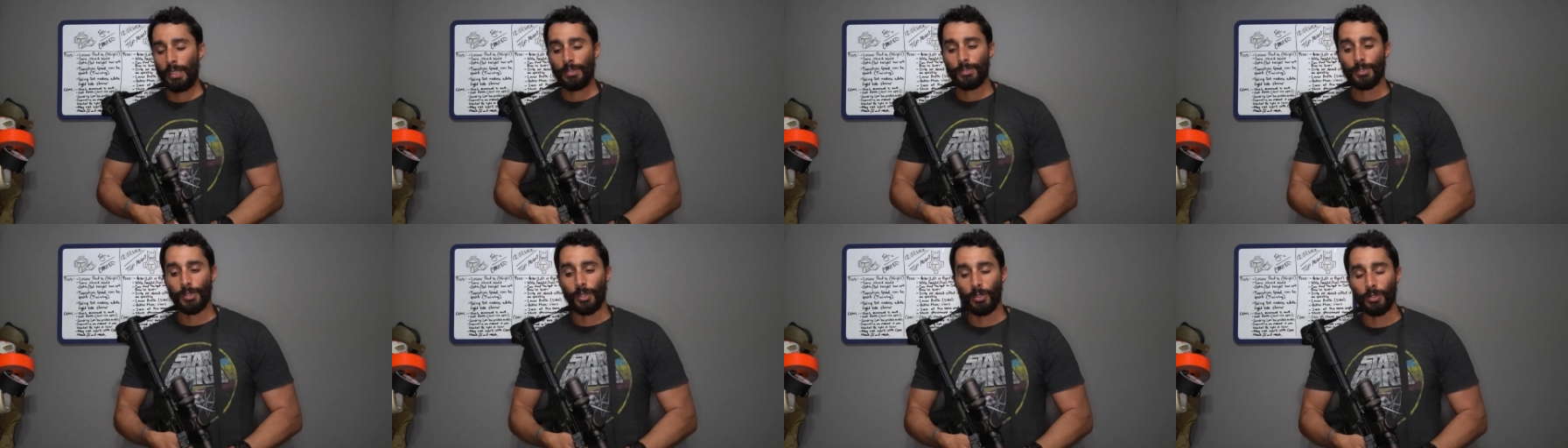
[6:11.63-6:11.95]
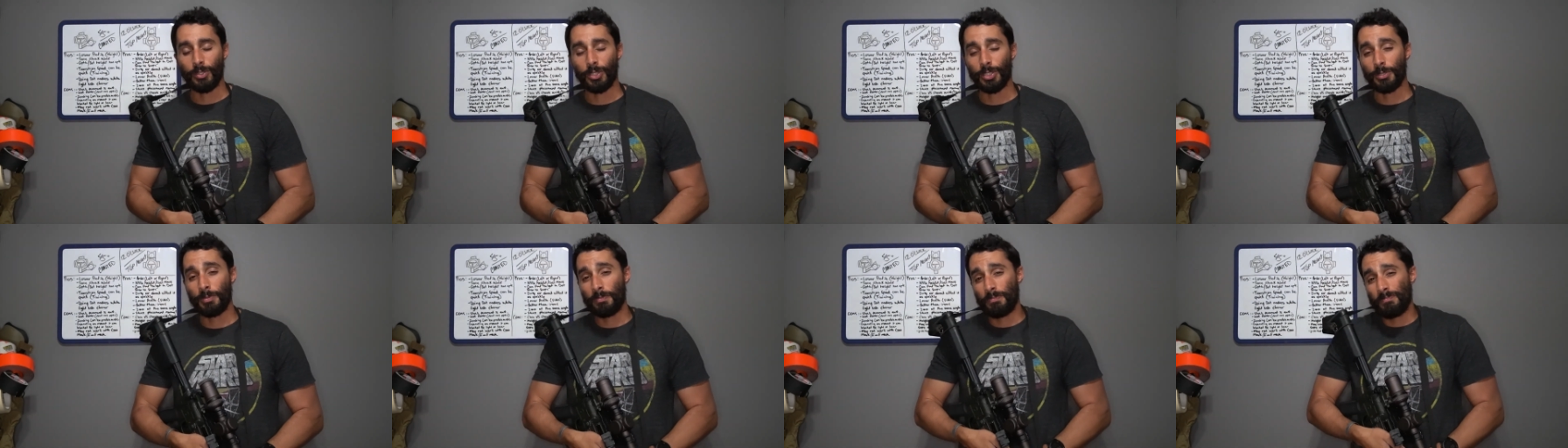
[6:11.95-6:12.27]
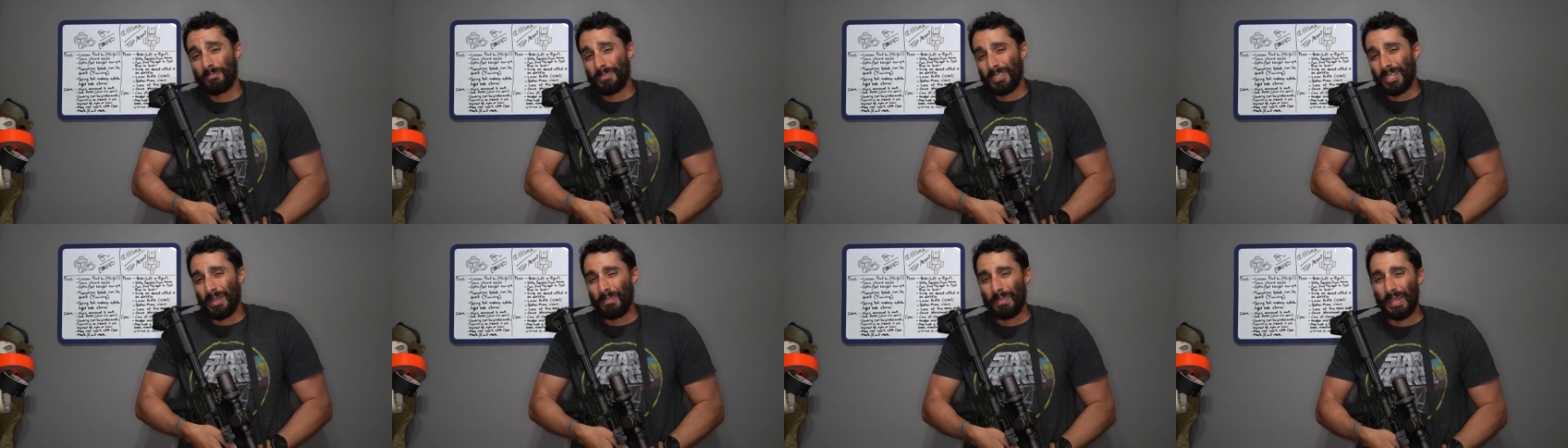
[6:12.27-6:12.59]
So just
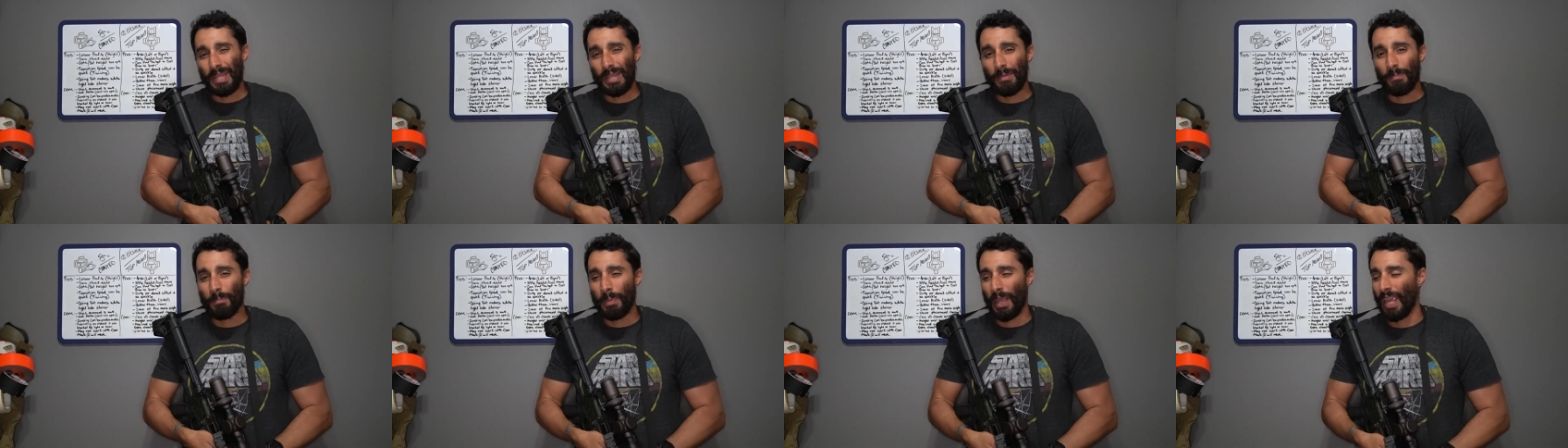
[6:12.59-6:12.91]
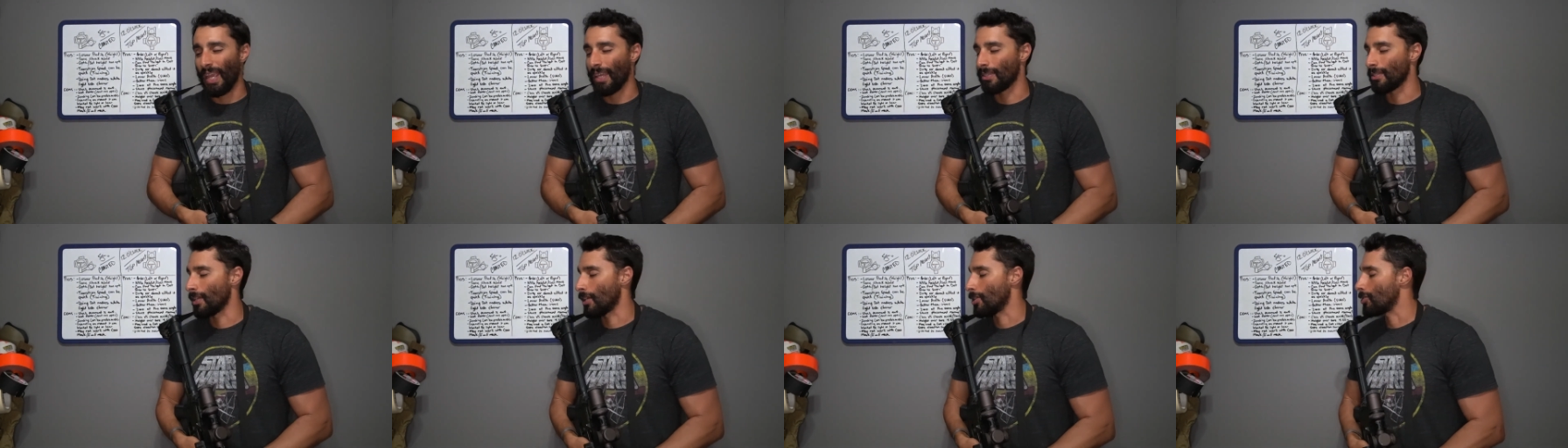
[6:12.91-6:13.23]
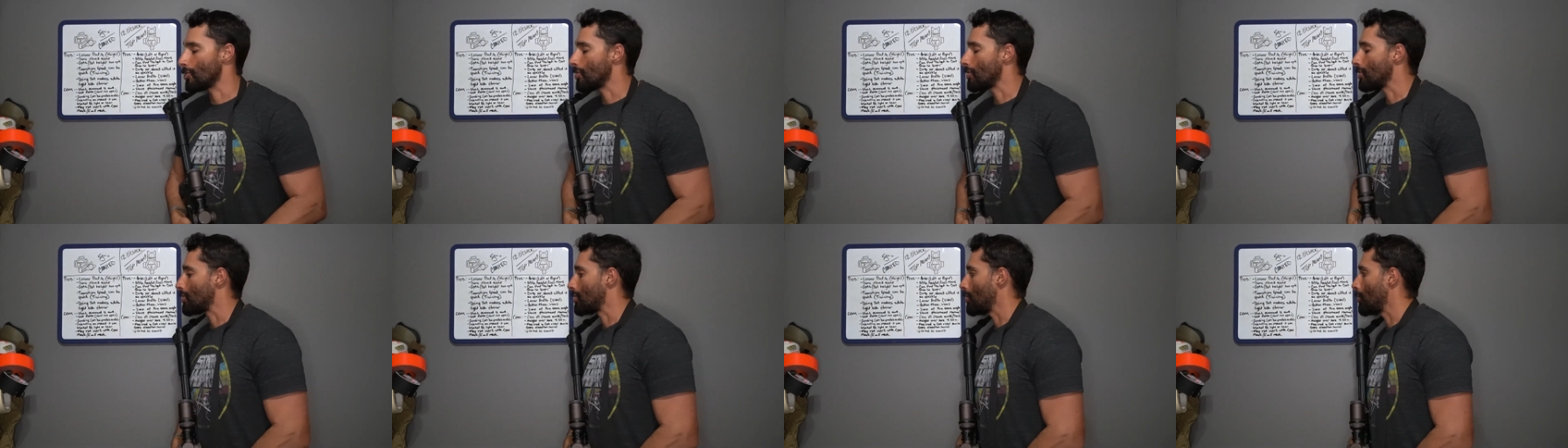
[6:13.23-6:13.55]
something to pay
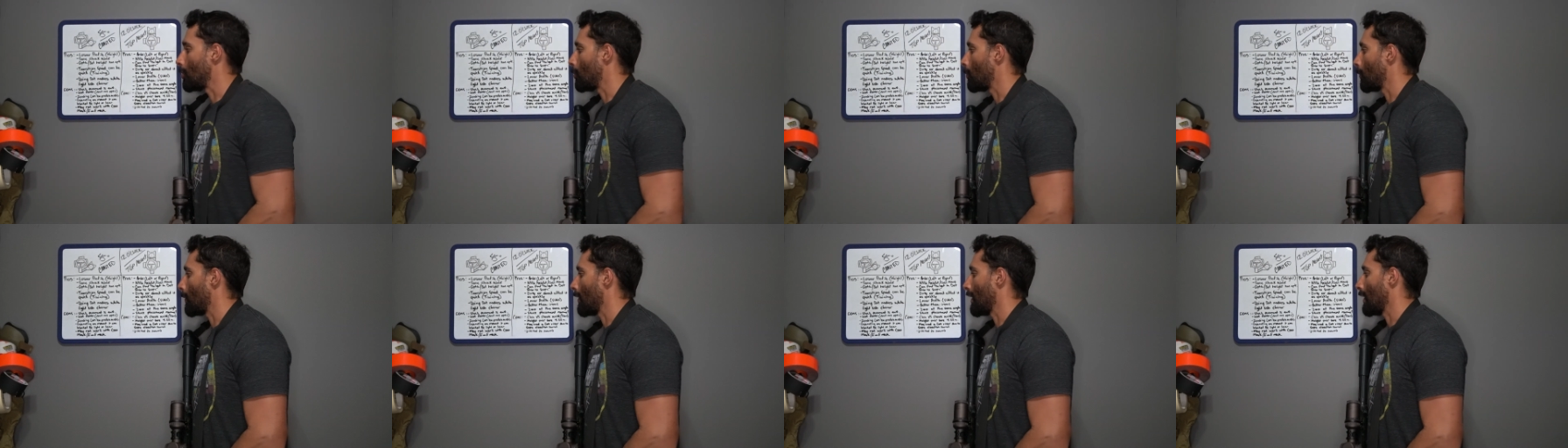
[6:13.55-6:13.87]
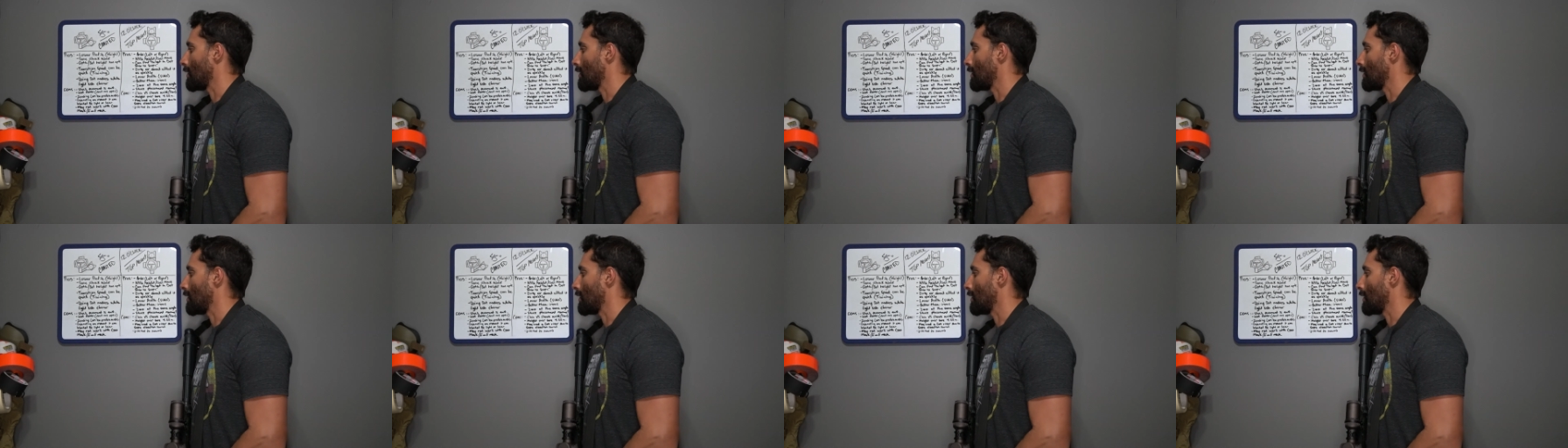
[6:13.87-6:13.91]
attention to.